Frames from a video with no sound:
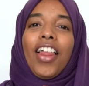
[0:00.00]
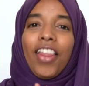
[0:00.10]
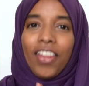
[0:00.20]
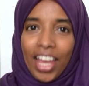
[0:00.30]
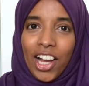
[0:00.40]

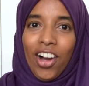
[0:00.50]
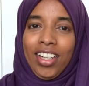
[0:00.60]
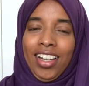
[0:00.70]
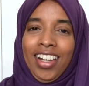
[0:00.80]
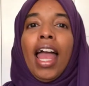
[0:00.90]
Thank
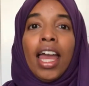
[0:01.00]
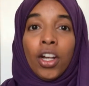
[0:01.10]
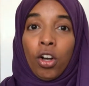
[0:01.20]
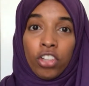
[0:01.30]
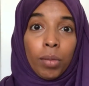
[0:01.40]
God. And
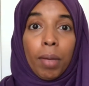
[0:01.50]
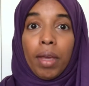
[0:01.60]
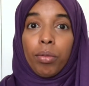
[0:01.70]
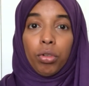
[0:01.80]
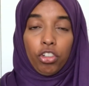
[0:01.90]
also my
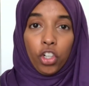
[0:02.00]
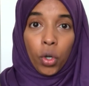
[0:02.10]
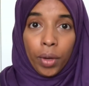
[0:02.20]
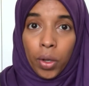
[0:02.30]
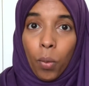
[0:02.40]
baby was
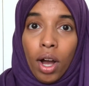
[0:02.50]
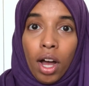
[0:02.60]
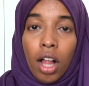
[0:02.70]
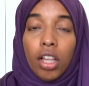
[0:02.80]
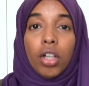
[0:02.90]
growing
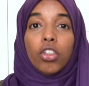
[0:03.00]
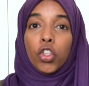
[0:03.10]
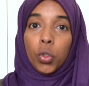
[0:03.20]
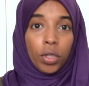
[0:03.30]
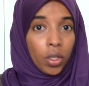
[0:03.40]
well,
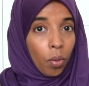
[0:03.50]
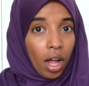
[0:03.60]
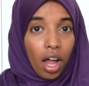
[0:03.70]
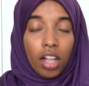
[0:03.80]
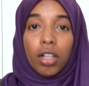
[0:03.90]
doing
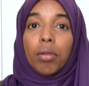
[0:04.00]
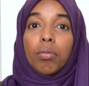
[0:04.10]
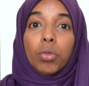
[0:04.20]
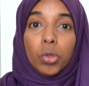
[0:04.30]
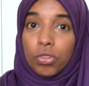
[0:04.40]
well,
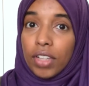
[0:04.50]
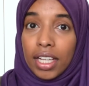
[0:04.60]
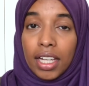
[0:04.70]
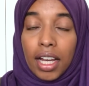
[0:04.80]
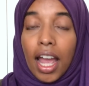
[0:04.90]

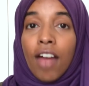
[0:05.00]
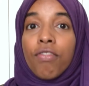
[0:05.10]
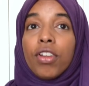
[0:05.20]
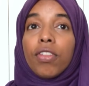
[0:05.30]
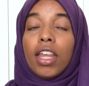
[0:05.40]
moving,
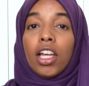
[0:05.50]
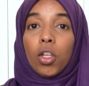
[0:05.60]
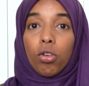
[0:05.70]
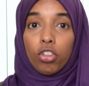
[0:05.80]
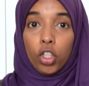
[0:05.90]
everything
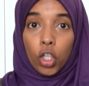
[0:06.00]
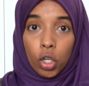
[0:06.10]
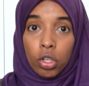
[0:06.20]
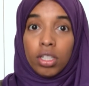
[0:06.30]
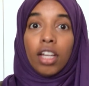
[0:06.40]
looked
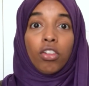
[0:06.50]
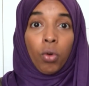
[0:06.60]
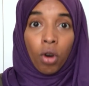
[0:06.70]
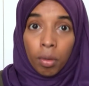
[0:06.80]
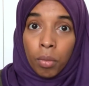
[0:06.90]
good and
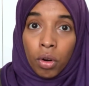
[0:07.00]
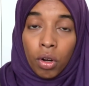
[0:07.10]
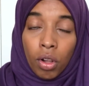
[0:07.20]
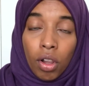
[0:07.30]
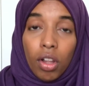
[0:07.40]

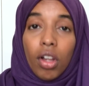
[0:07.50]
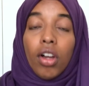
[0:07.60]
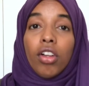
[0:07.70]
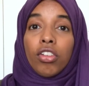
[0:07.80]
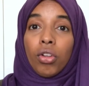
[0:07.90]
normal.
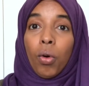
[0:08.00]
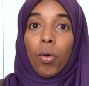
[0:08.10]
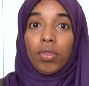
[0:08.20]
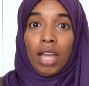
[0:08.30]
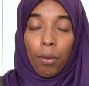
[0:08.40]

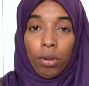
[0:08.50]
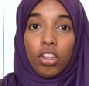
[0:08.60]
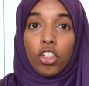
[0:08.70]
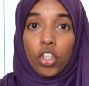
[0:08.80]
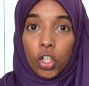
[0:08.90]
So that was a
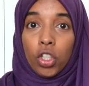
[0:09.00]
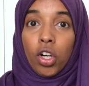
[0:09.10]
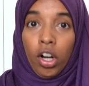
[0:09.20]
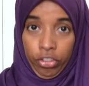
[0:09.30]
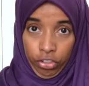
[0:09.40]
good
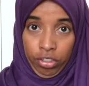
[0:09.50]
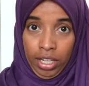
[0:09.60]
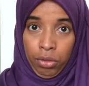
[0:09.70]
ultrasound.